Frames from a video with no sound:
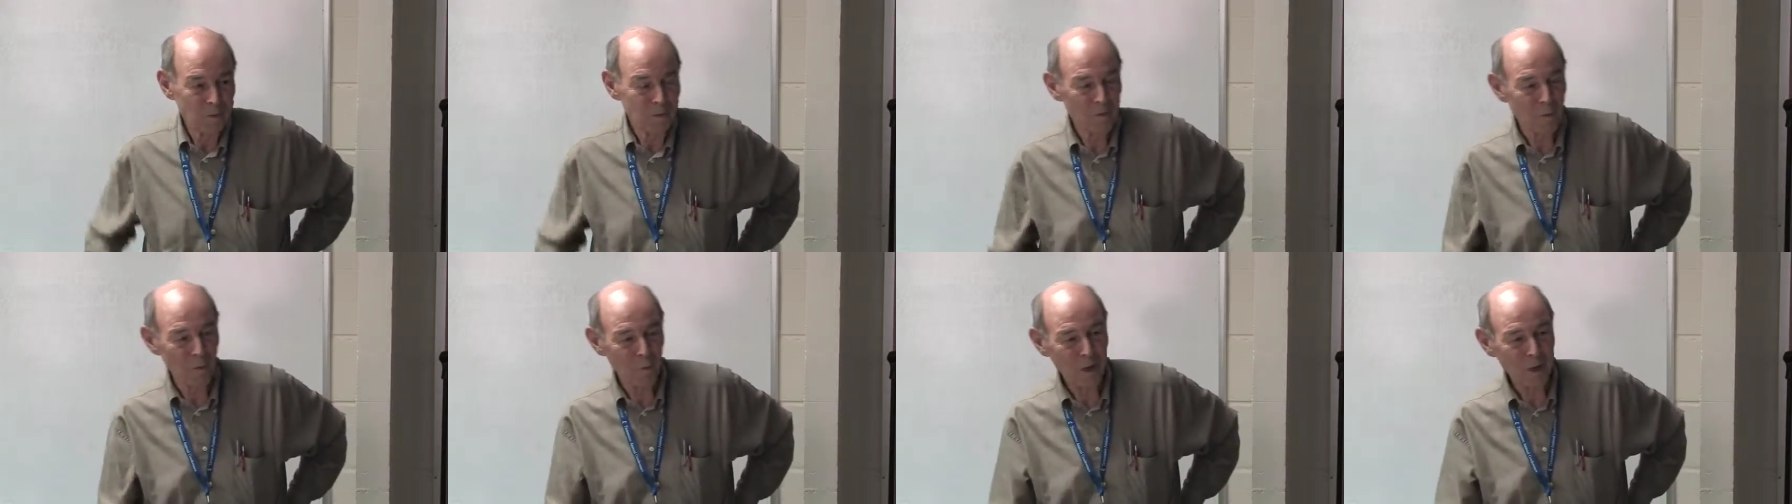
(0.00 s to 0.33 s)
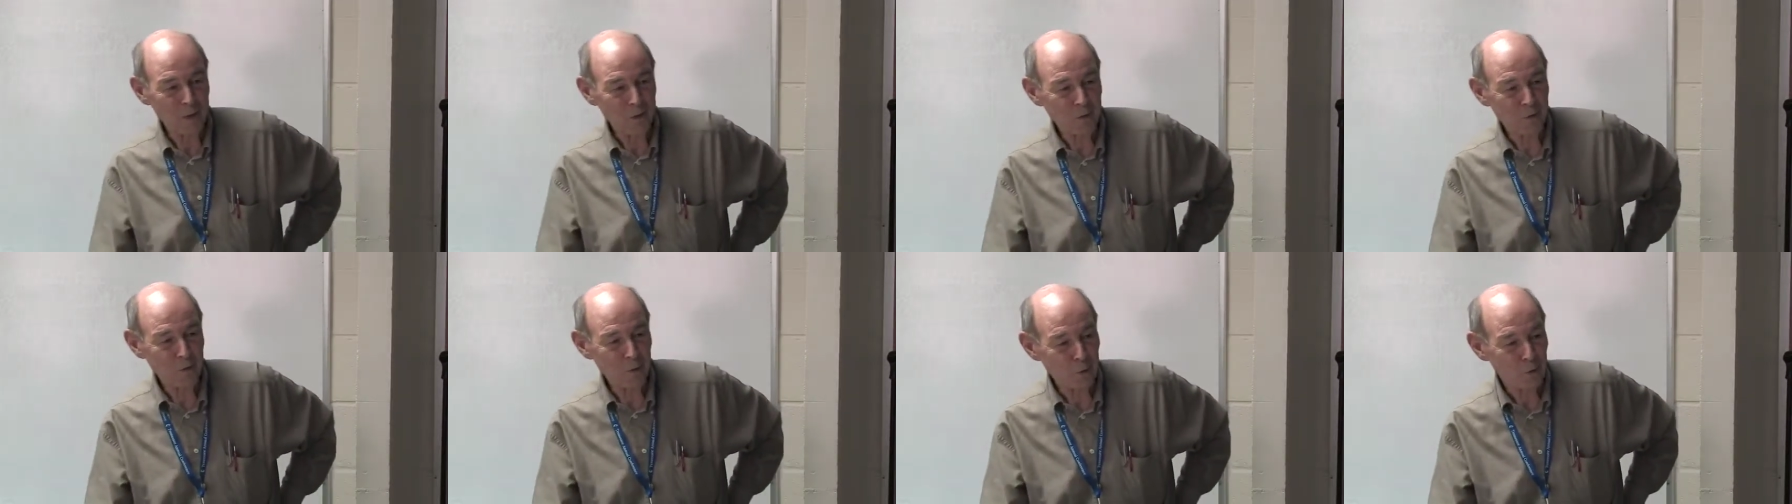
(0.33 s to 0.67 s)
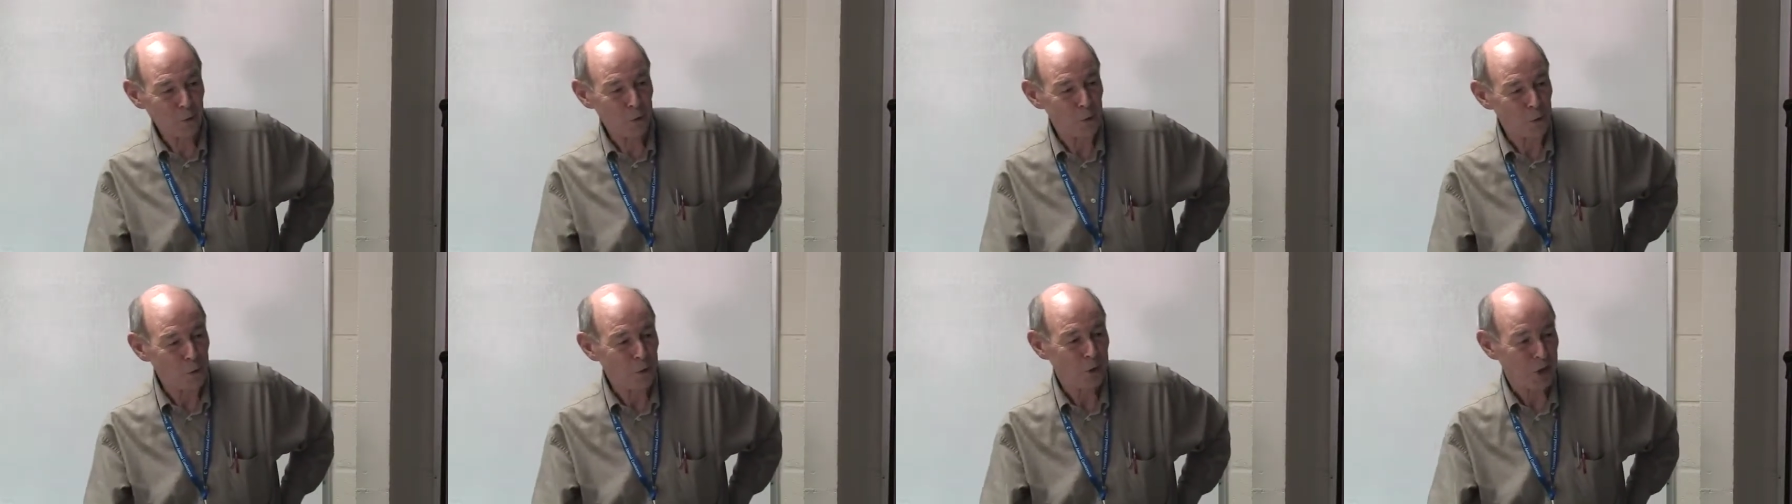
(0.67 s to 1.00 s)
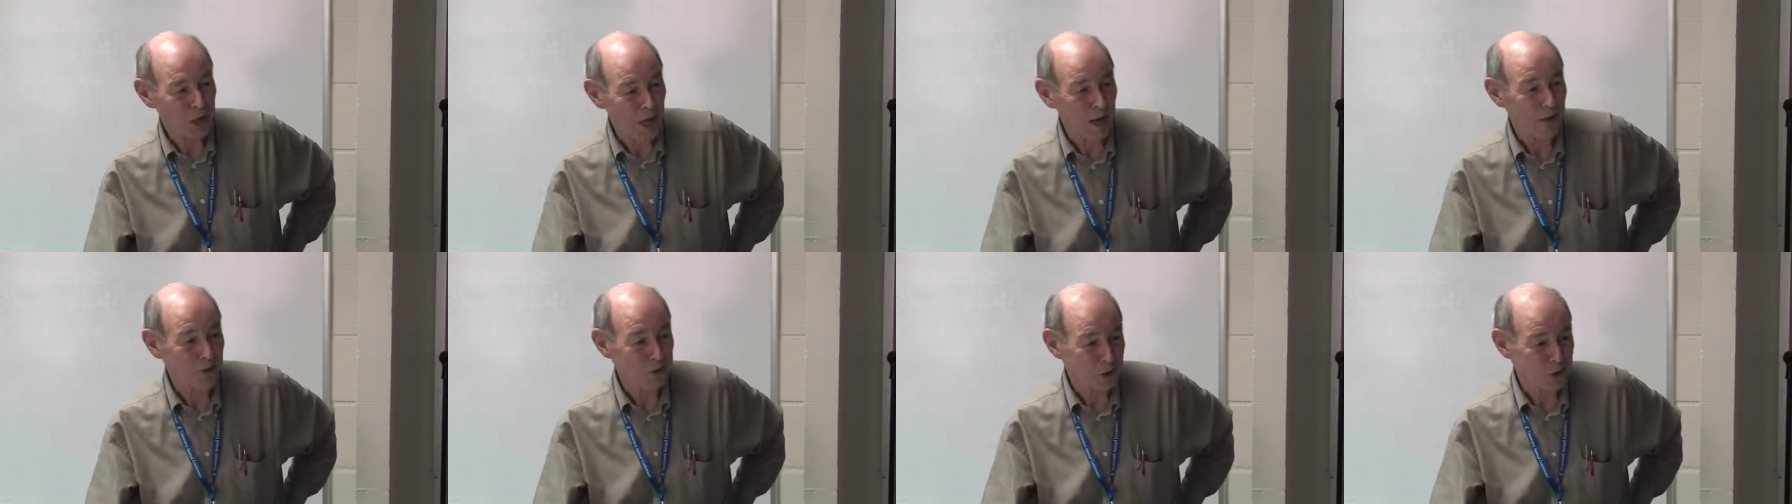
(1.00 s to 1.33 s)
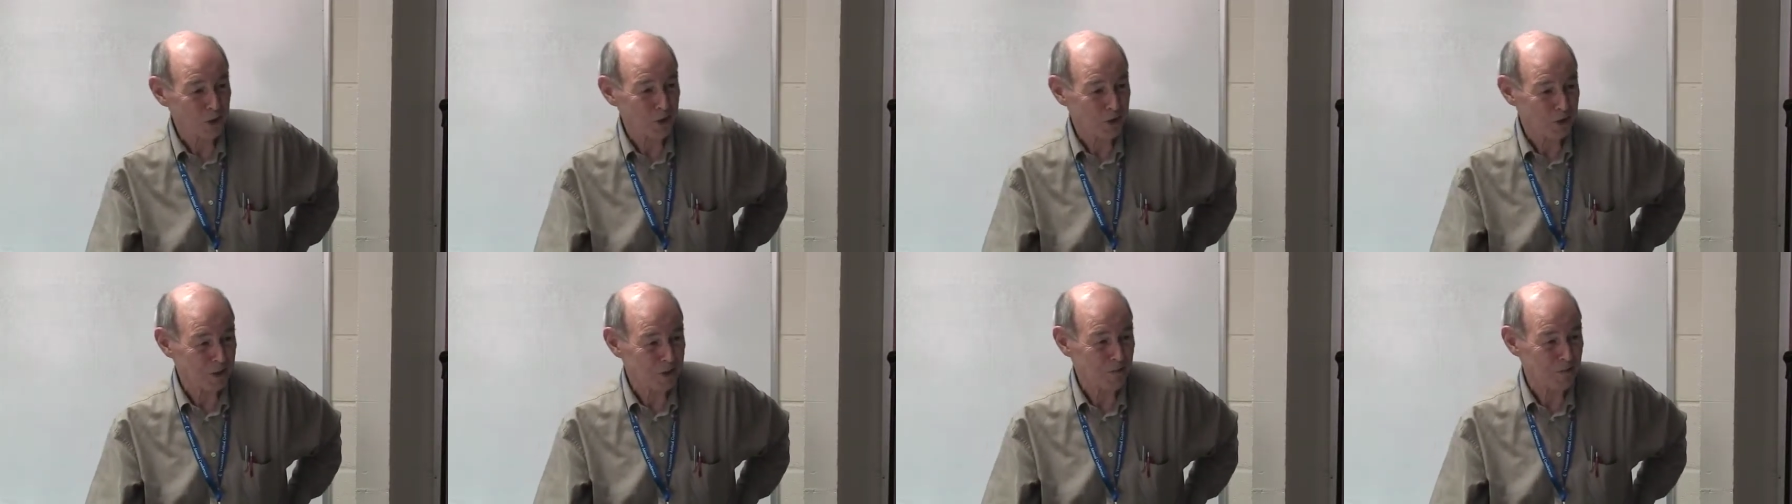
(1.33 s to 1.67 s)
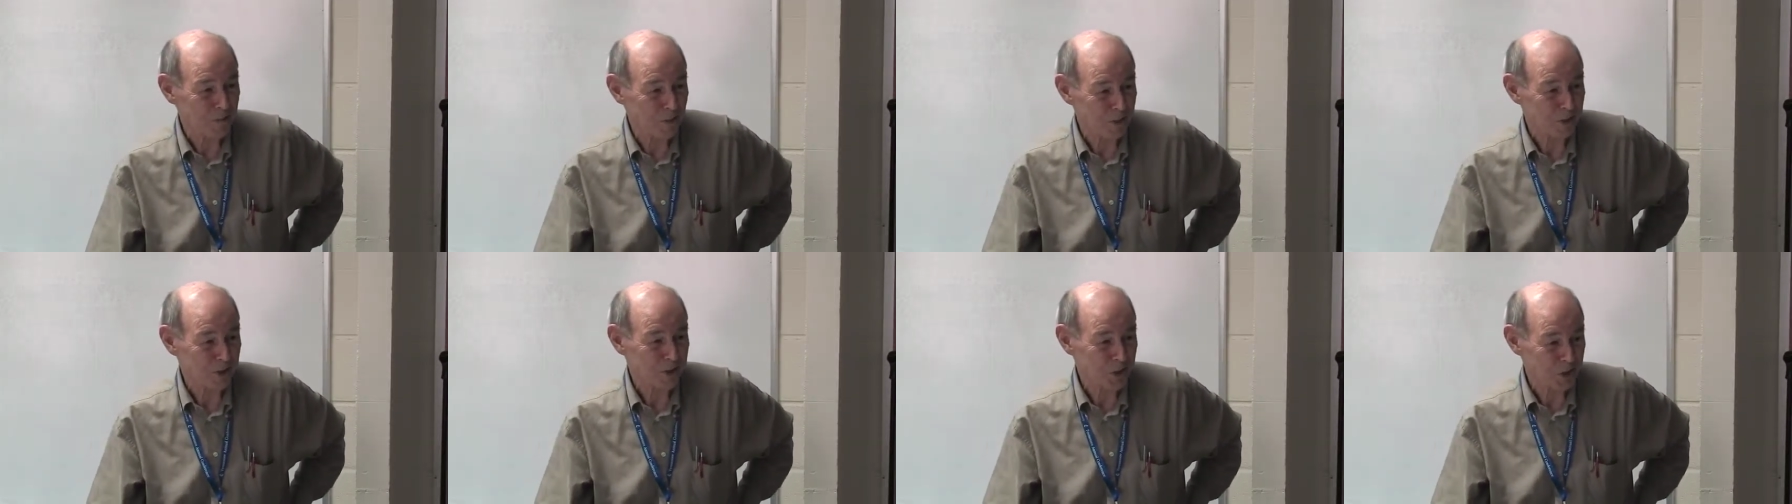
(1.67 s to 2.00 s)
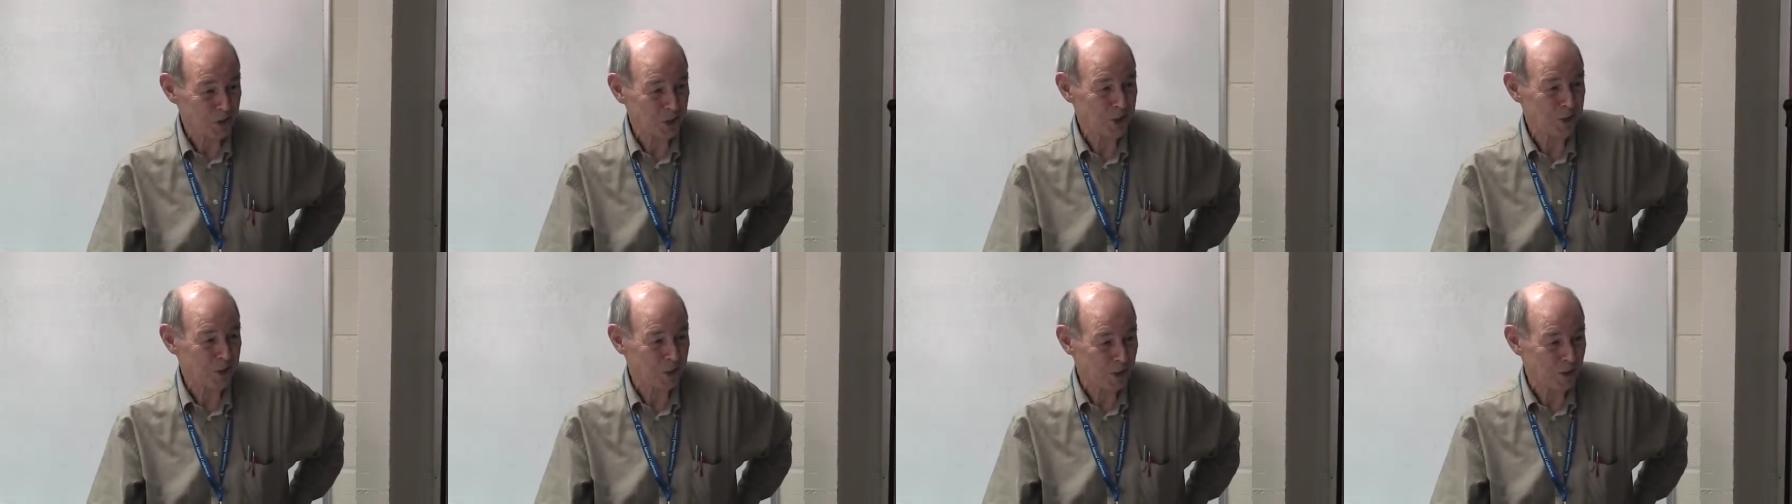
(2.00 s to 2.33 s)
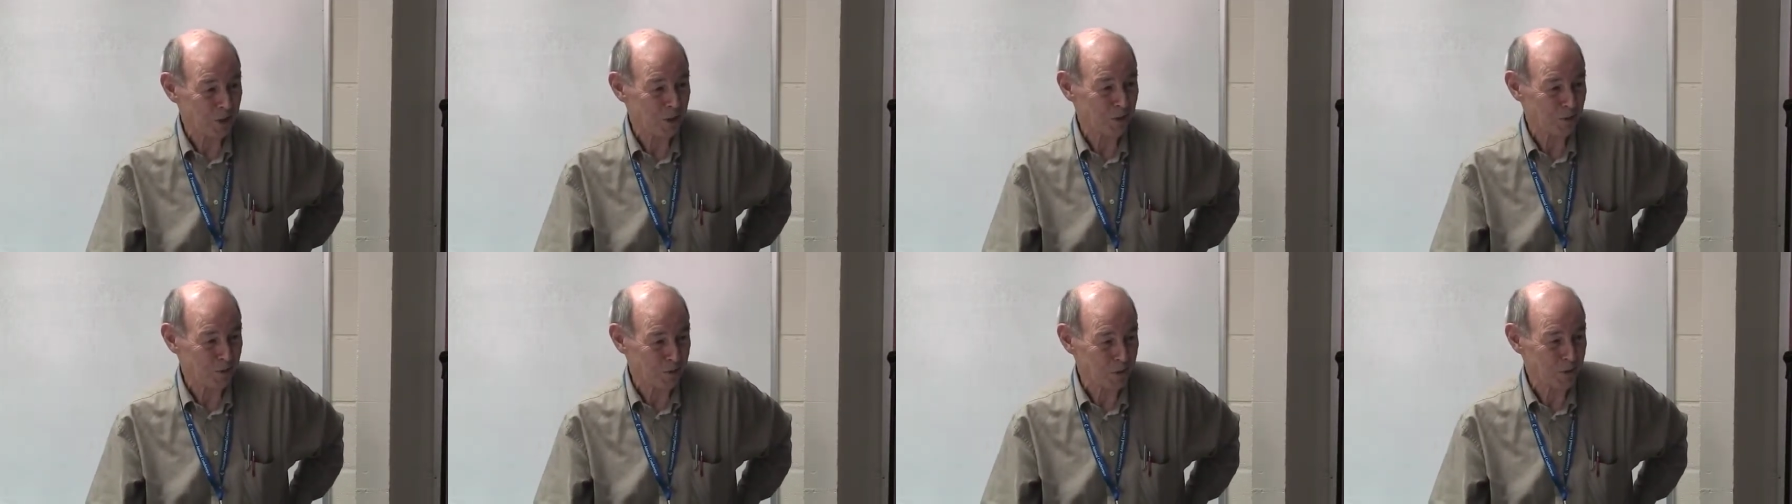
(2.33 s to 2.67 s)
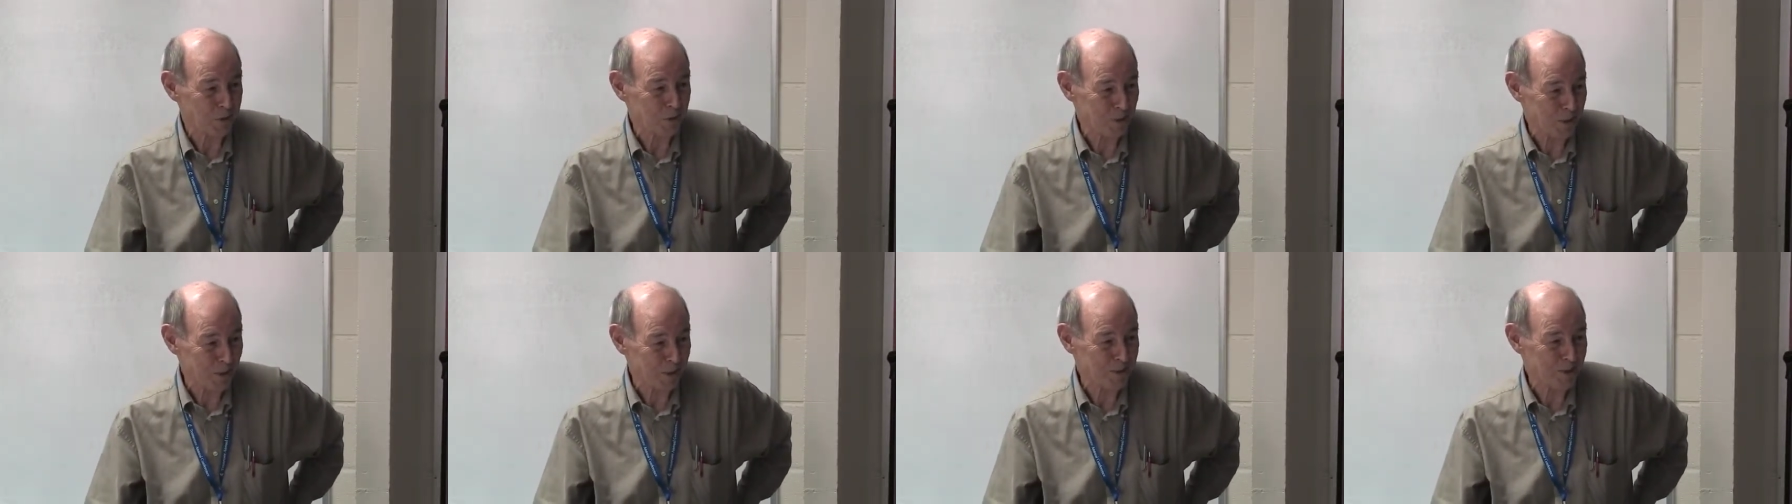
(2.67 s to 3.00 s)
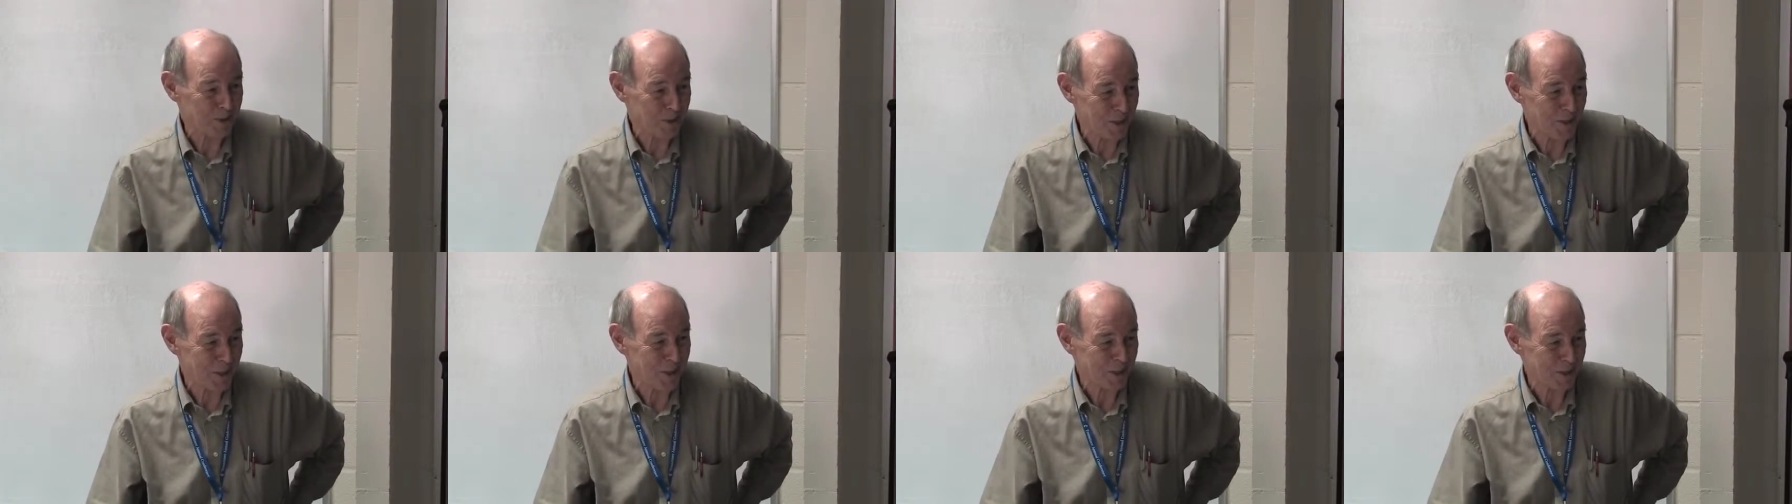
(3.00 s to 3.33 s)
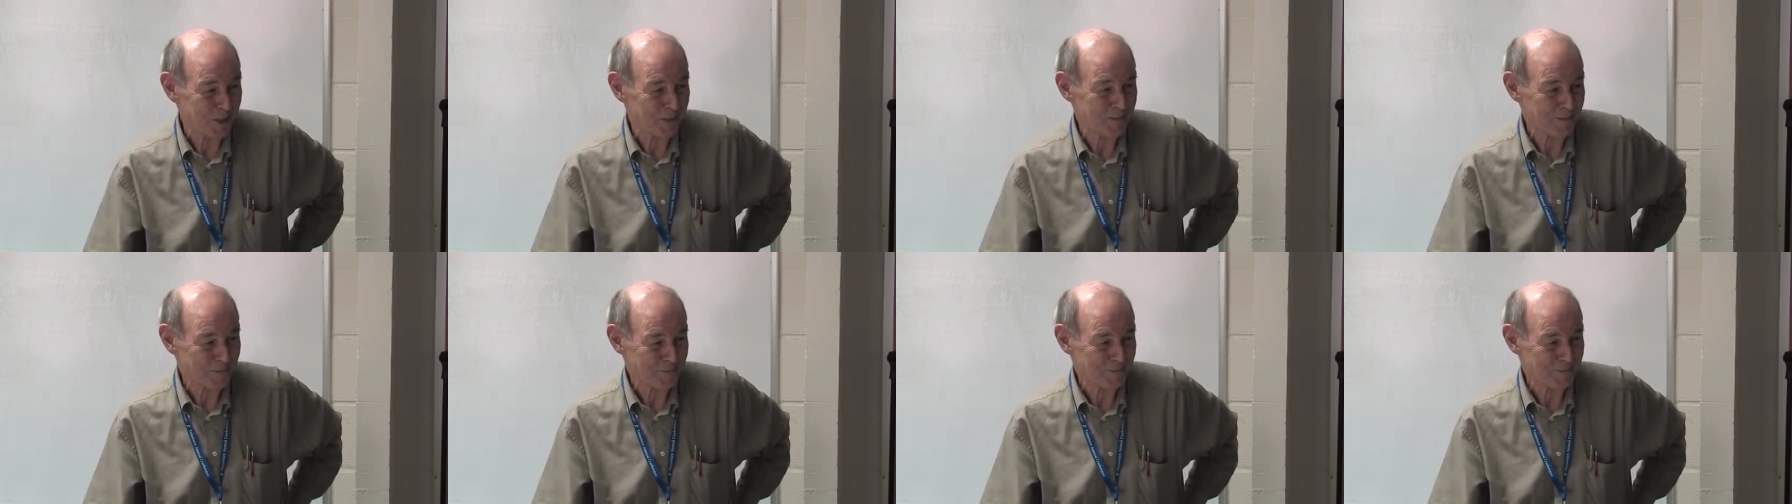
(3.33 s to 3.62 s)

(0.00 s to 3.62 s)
one two thousandth of what the CEO is paid today.